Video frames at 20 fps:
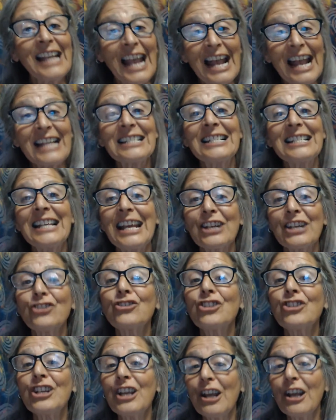as the
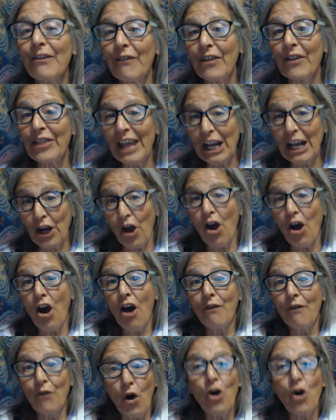energy
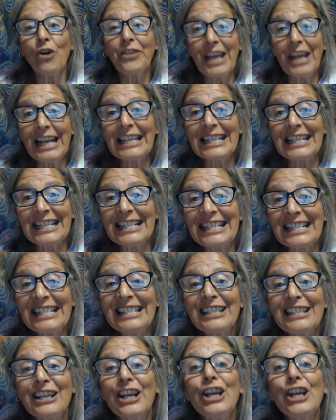of all that is,